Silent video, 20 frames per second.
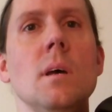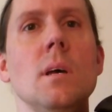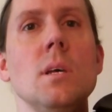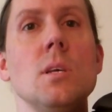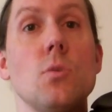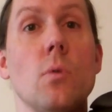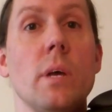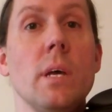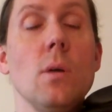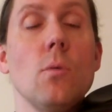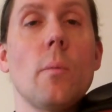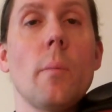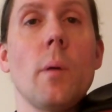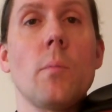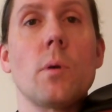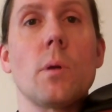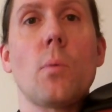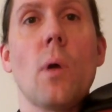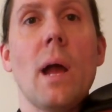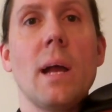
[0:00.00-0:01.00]
So again,
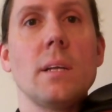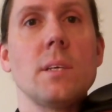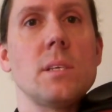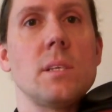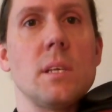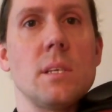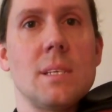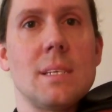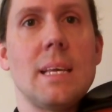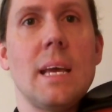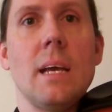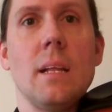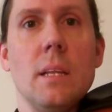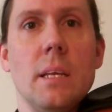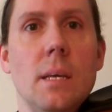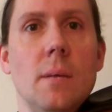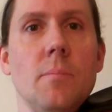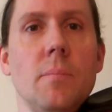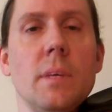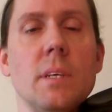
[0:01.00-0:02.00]
remember to practice this
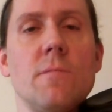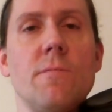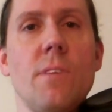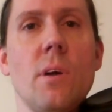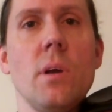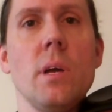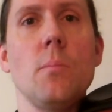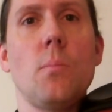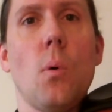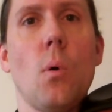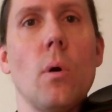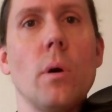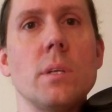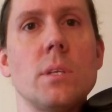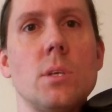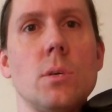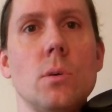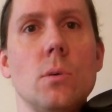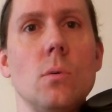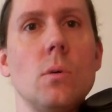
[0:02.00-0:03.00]
daily. It's very important
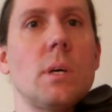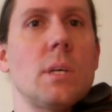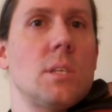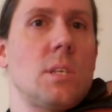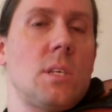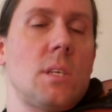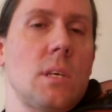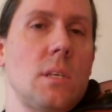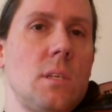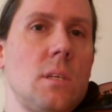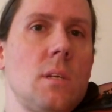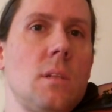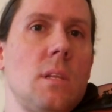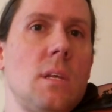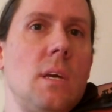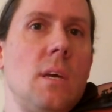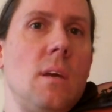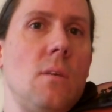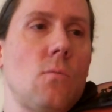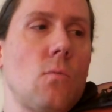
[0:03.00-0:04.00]
to
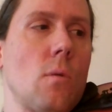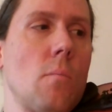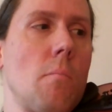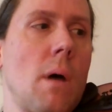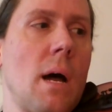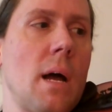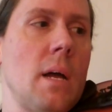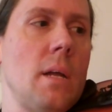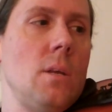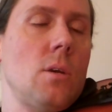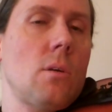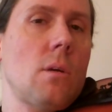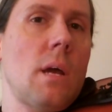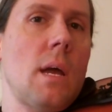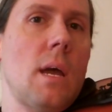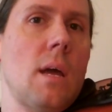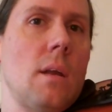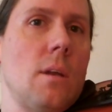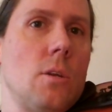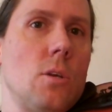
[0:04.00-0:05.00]
consistently remind your
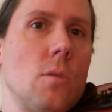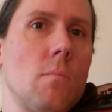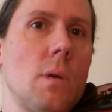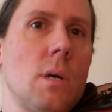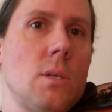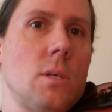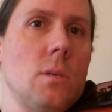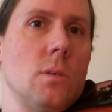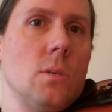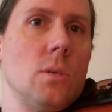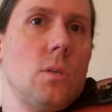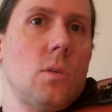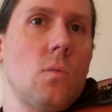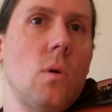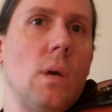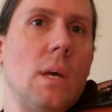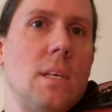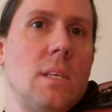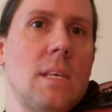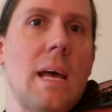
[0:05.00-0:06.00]
hand and your muscles
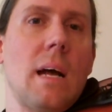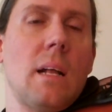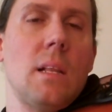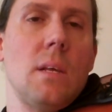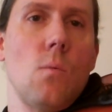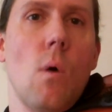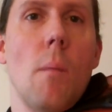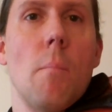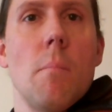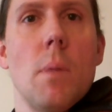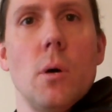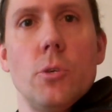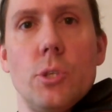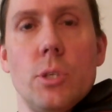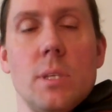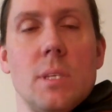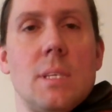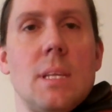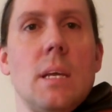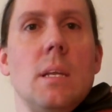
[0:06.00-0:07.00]
exactly what
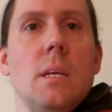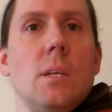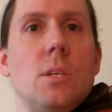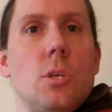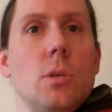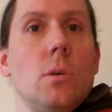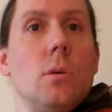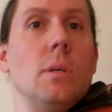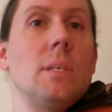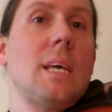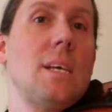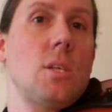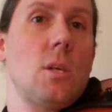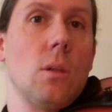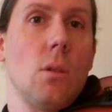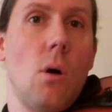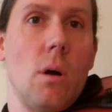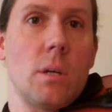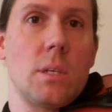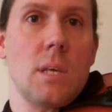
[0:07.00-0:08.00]
motions they need to do. It takes a
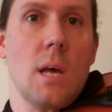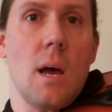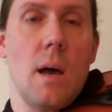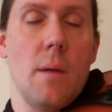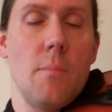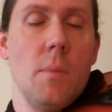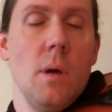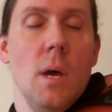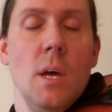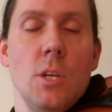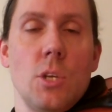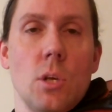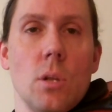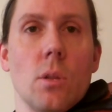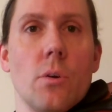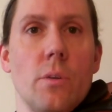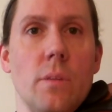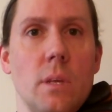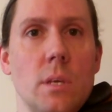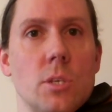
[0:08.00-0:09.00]
long time to
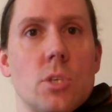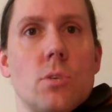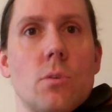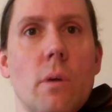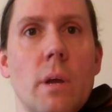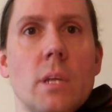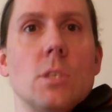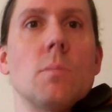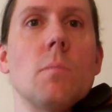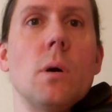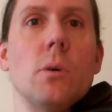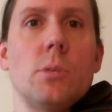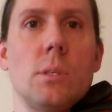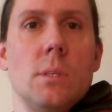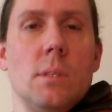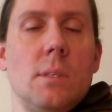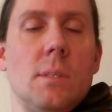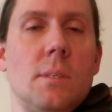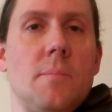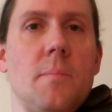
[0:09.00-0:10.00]
learn these strange
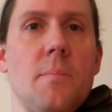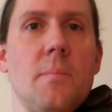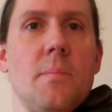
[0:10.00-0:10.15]
motions.